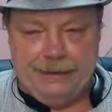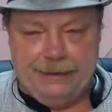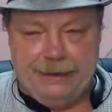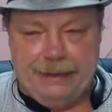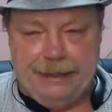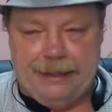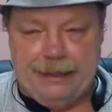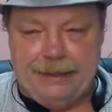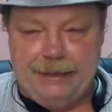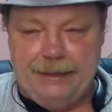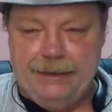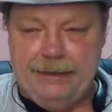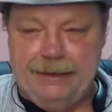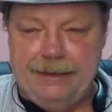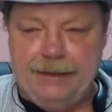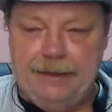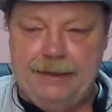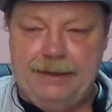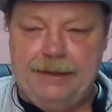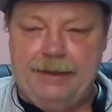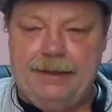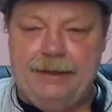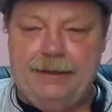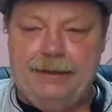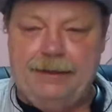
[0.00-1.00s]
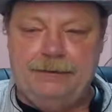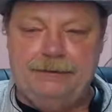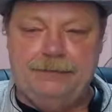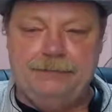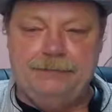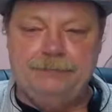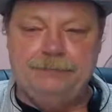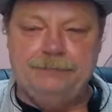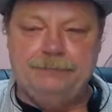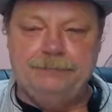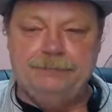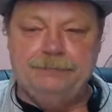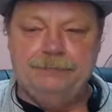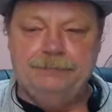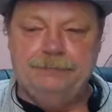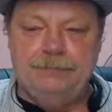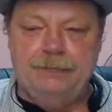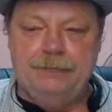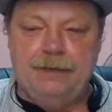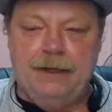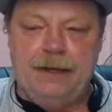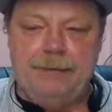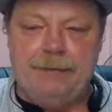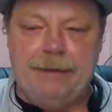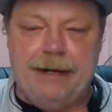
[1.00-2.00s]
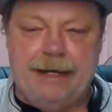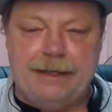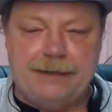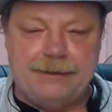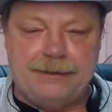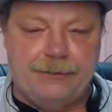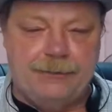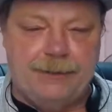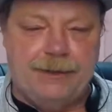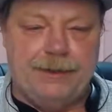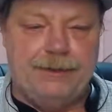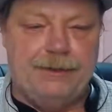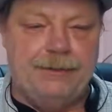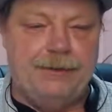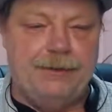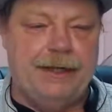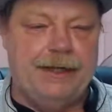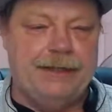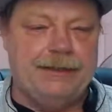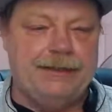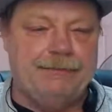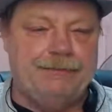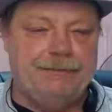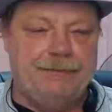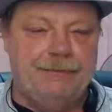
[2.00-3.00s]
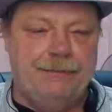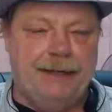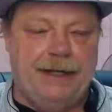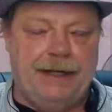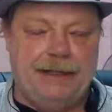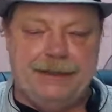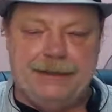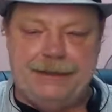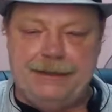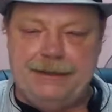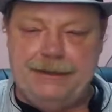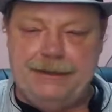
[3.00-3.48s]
that. I may ask one of you guys if you mind,